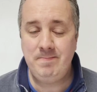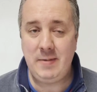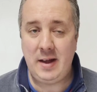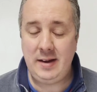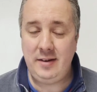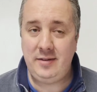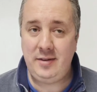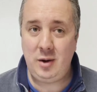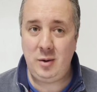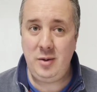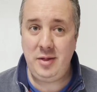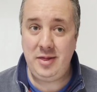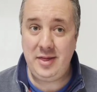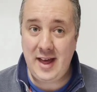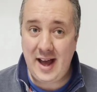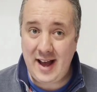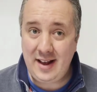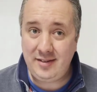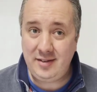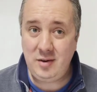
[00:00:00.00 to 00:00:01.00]
And so
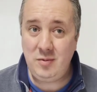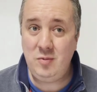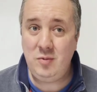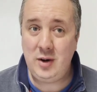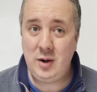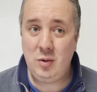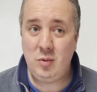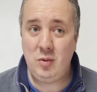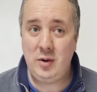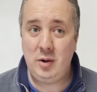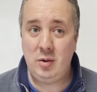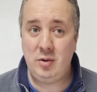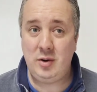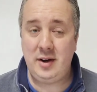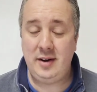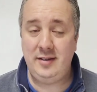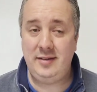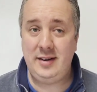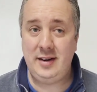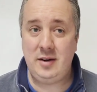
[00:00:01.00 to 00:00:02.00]
that's a real
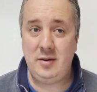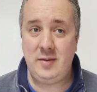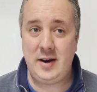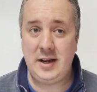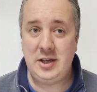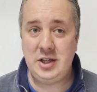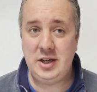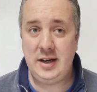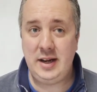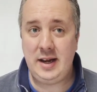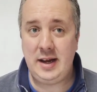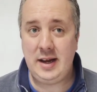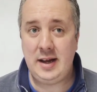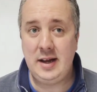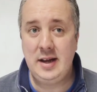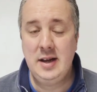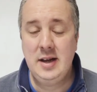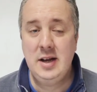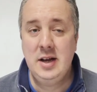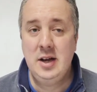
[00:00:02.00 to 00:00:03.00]
consideration here.
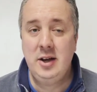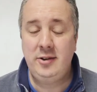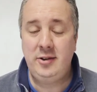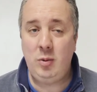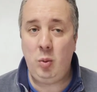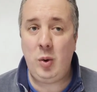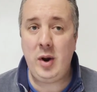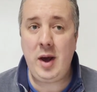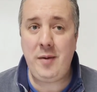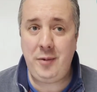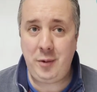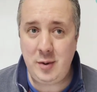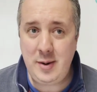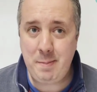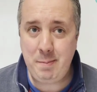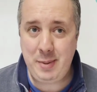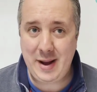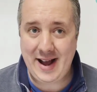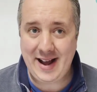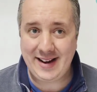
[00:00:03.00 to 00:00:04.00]
So what other
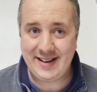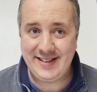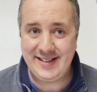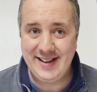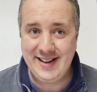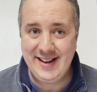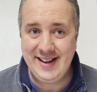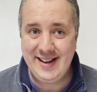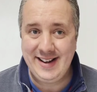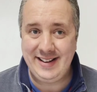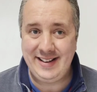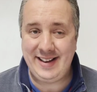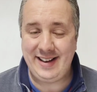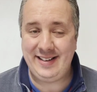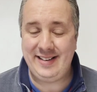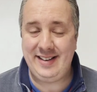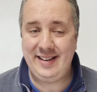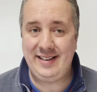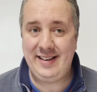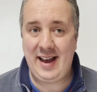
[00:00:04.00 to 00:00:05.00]
impacts
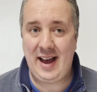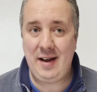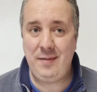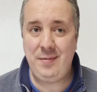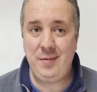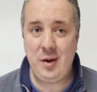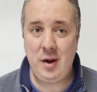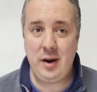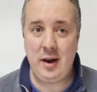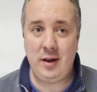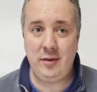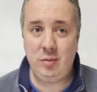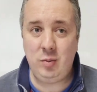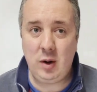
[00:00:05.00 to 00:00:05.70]
does this have on us?